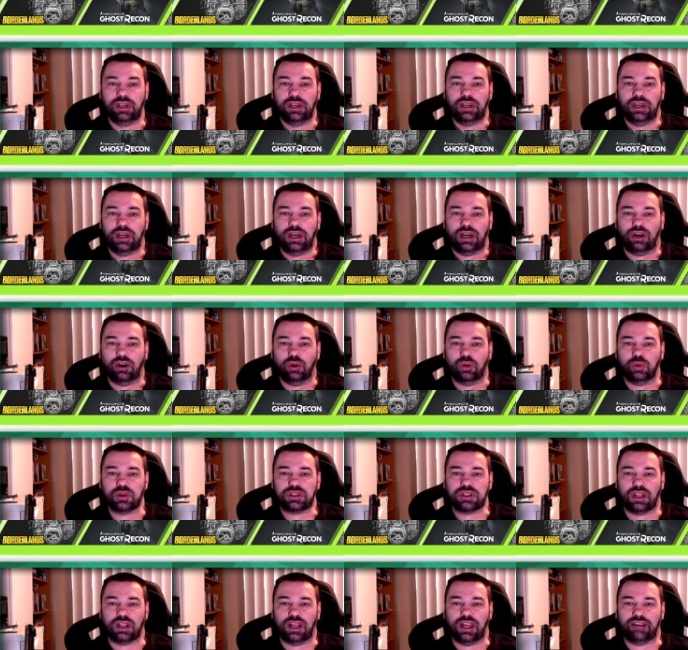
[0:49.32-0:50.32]

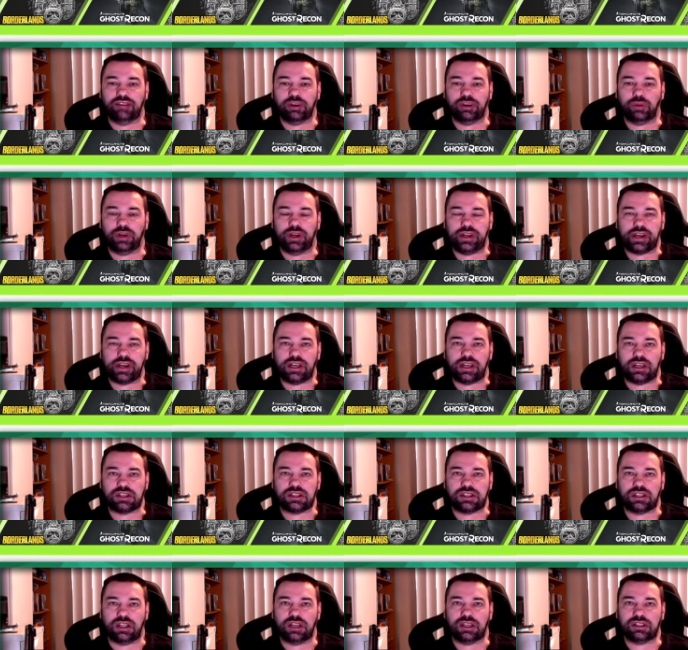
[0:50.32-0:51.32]
Always love it when I get a
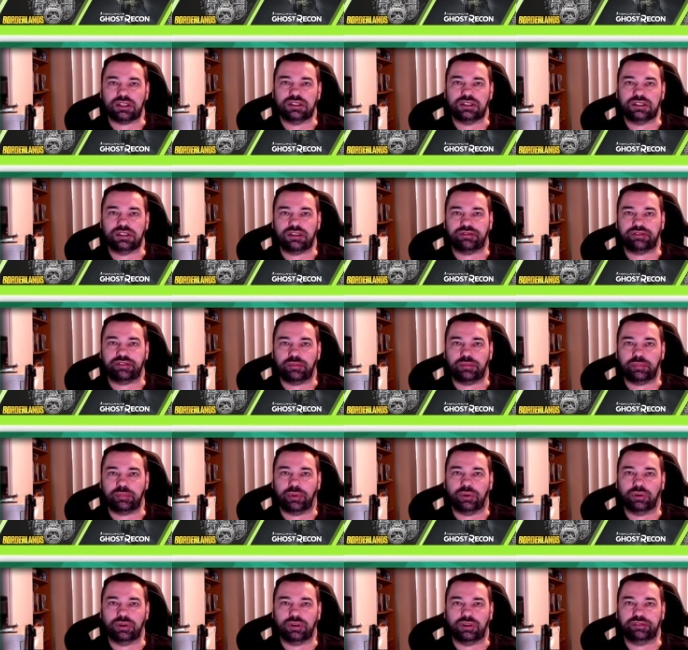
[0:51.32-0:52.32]
slightly different
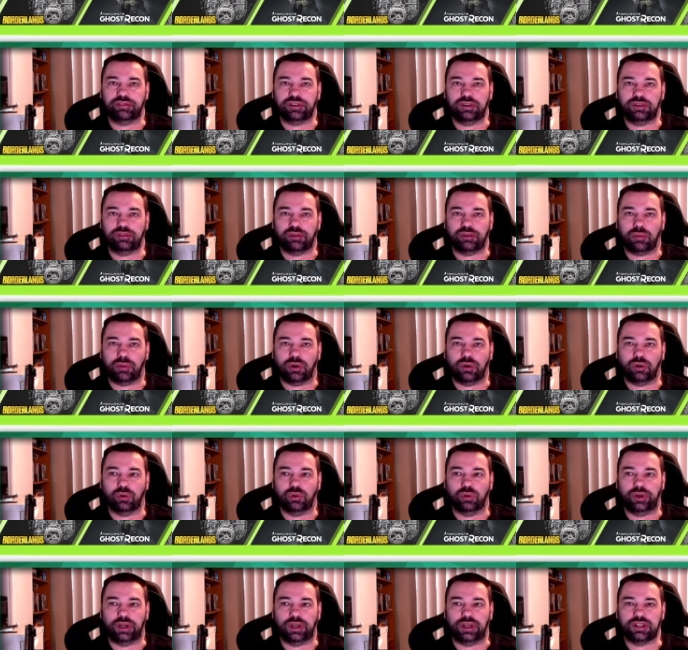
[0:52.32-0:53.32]
point of view from my
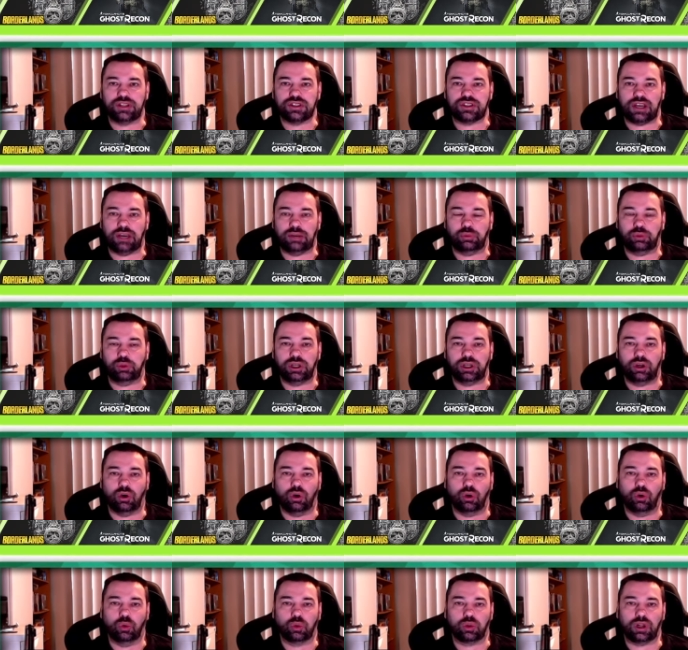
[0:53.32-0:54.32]
own. It's how we
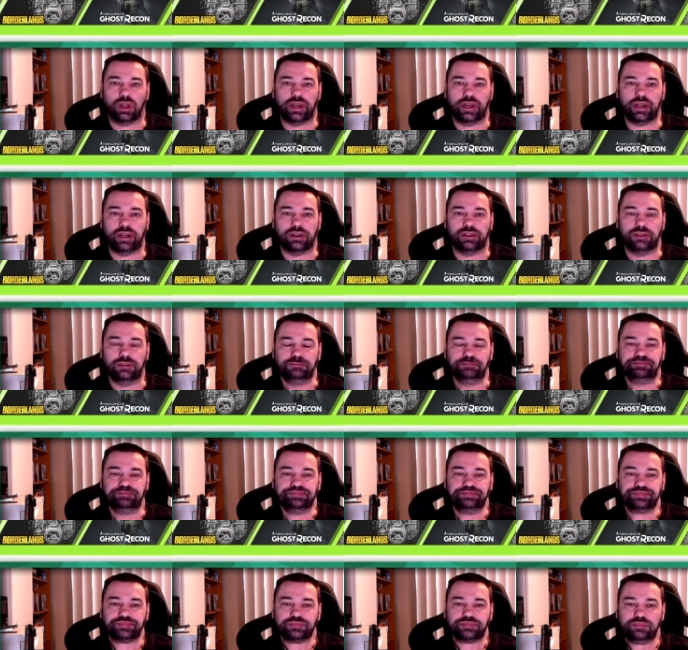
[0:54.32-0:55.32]
all learn.
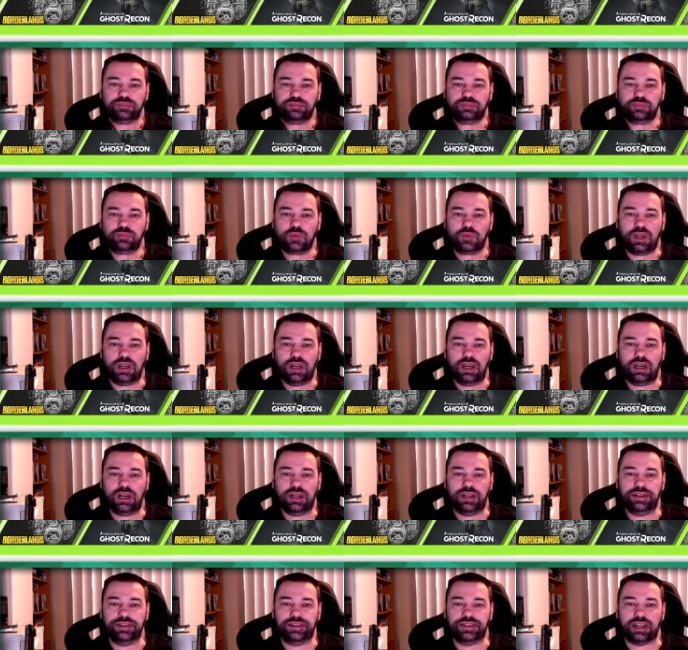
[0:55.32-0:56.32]

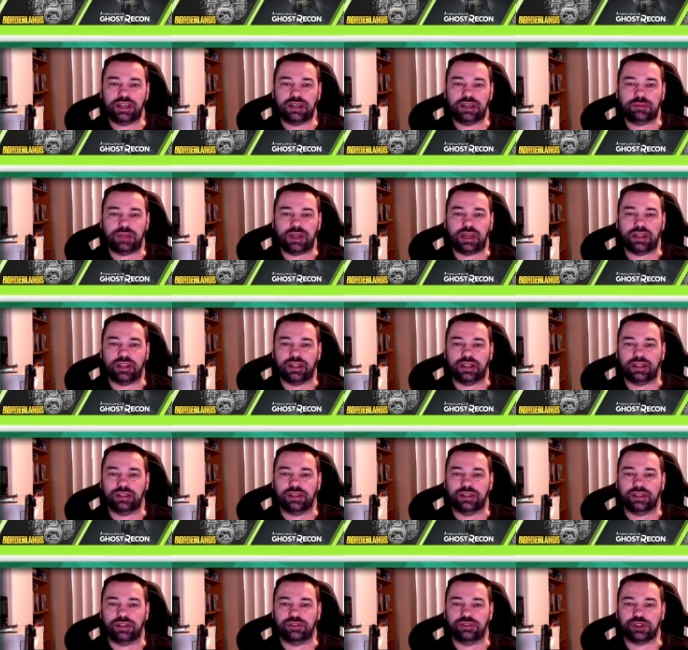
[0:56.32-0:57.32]
And um, yeah, the,
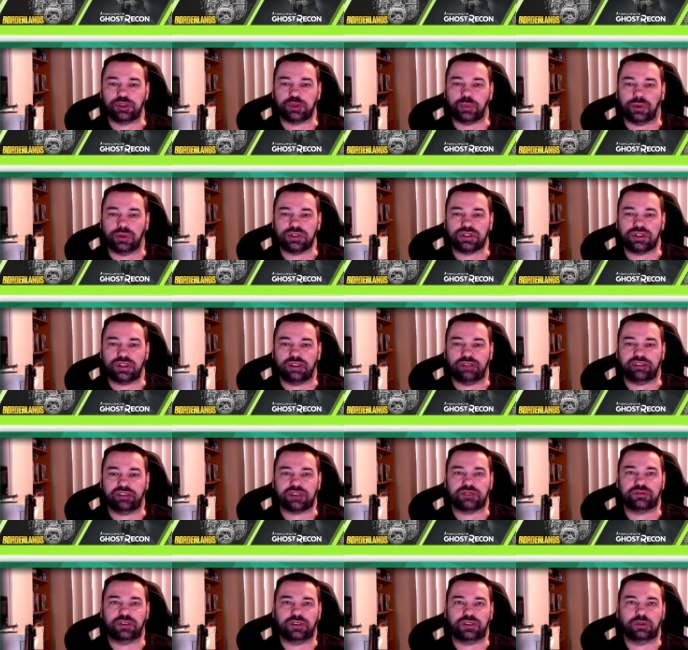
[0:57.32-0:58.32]
the response to the
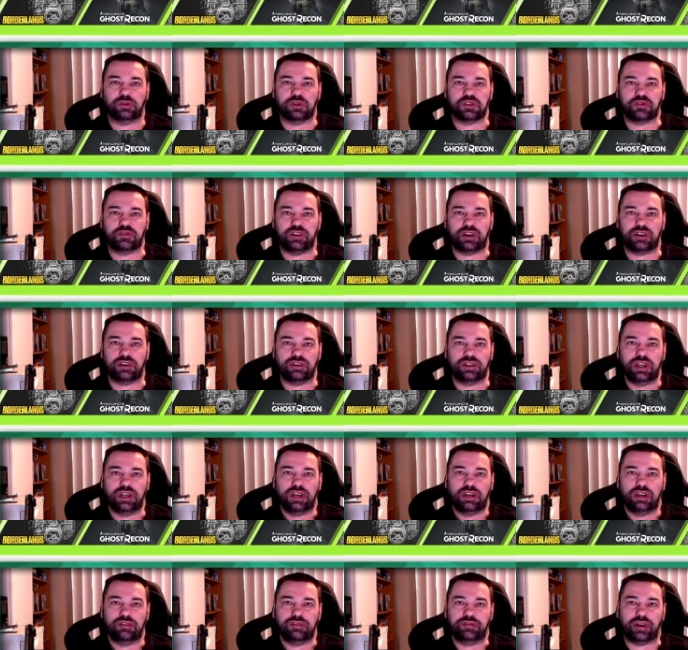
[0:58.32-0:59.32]
first video was very,
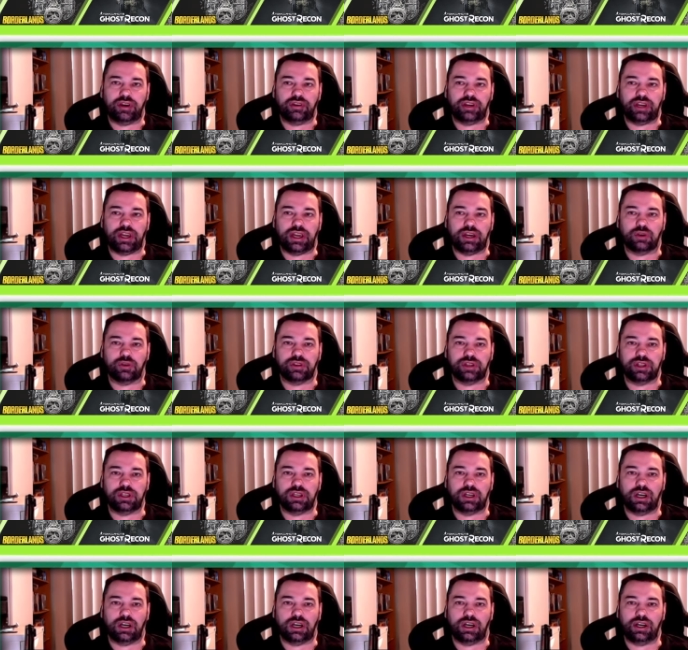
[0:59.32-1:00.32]
very
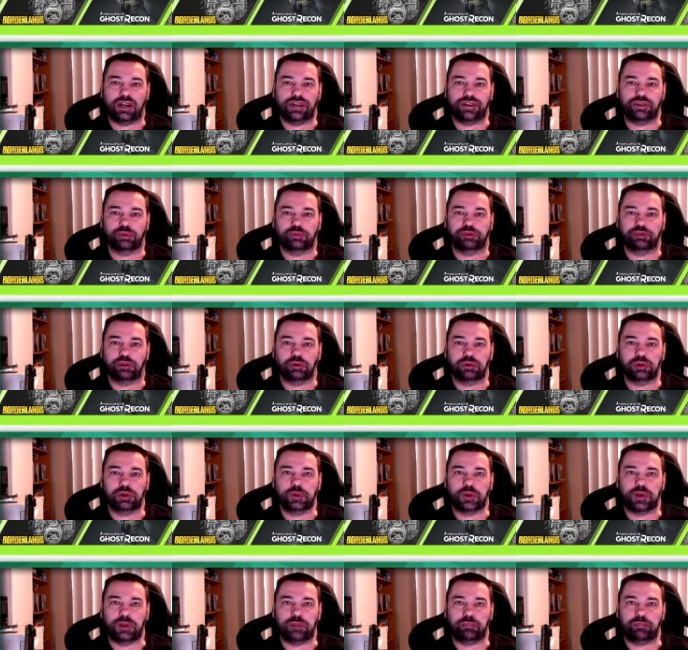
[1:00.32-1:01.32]
healthy, and hopefully you
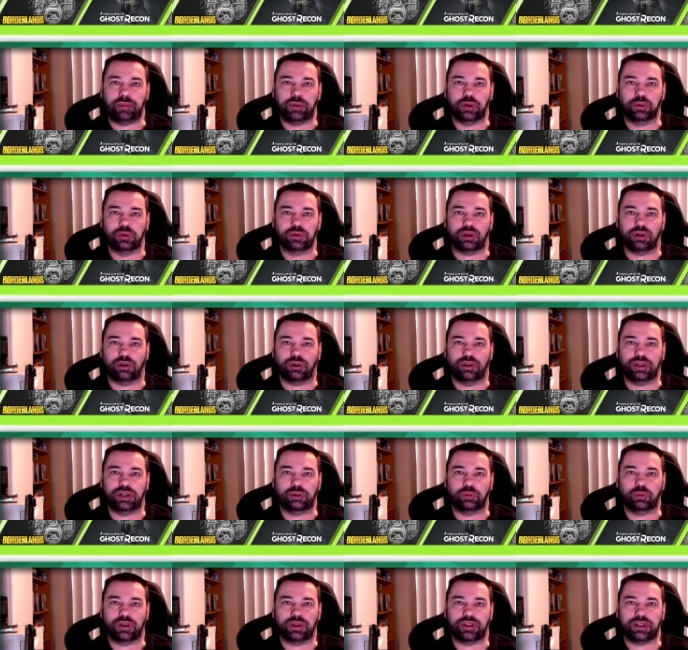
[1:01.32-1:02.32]
can build on
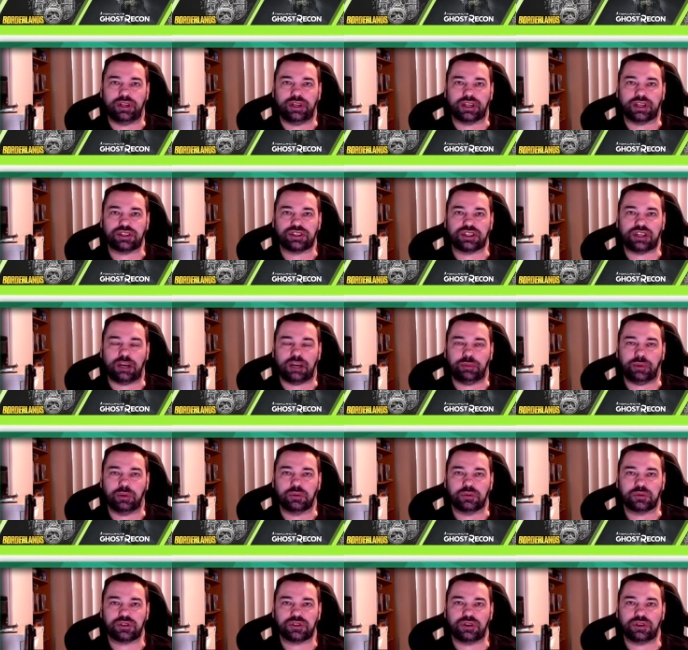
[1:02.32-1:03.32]
it with the next
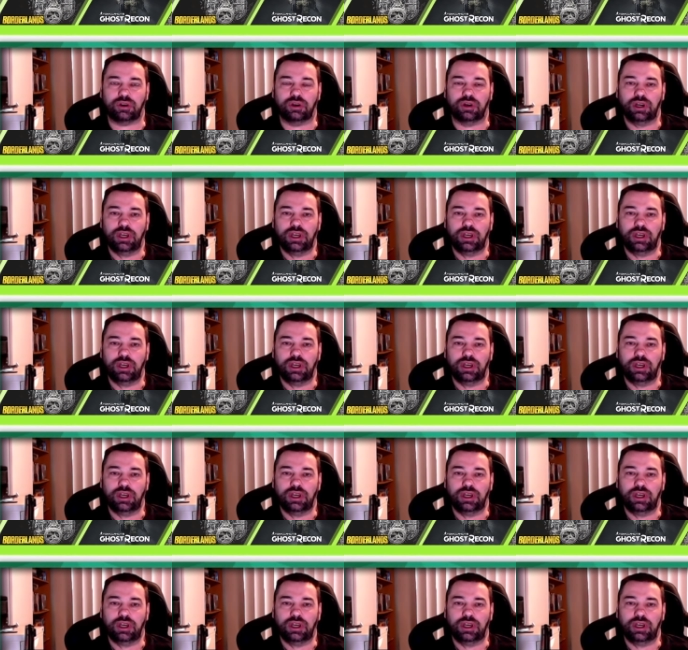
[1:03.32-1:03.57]
couple. So,